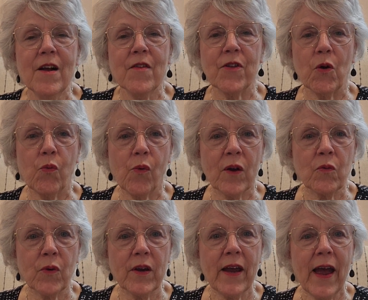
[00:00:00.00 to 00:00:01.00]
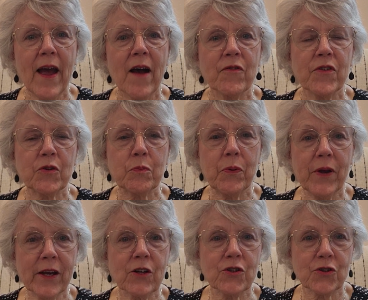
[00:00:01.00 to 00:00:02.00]
that when we have this
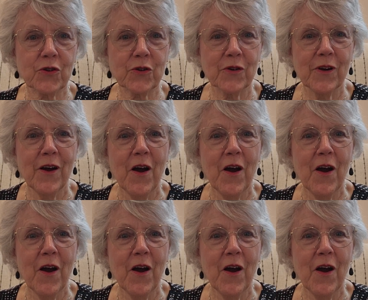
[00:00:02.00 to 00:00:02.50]
picture